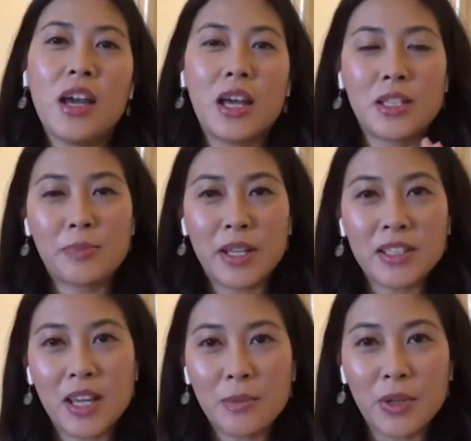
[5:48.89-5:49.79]
I spend
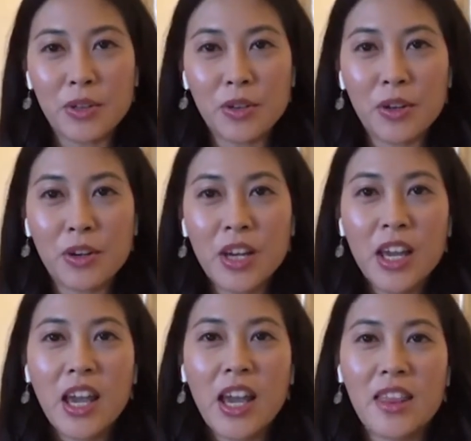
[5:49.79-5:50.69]
time with her,
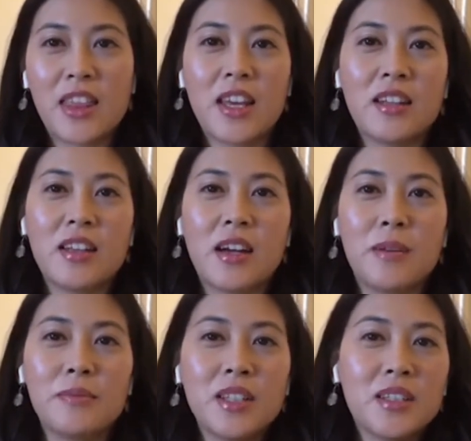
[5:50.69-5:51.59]
and
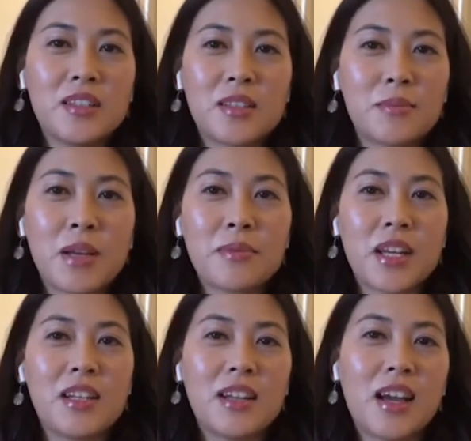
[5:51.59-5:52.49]
then sometimes
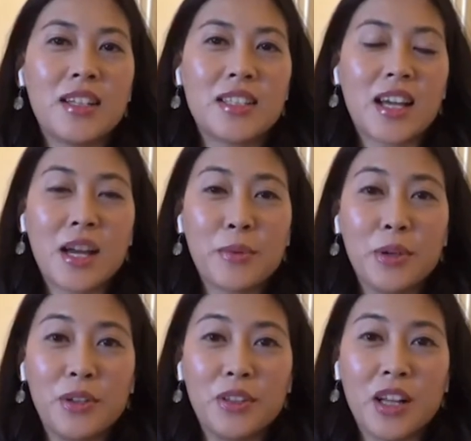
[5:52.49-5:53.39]
at night I
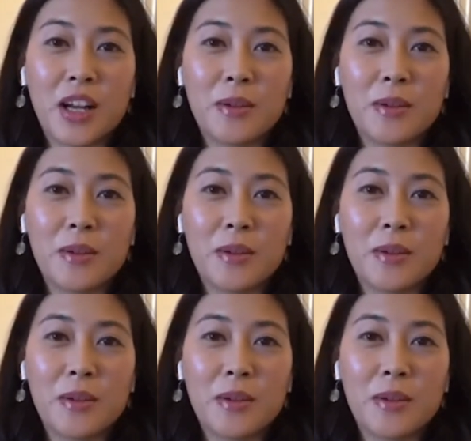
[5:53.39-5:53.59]
will,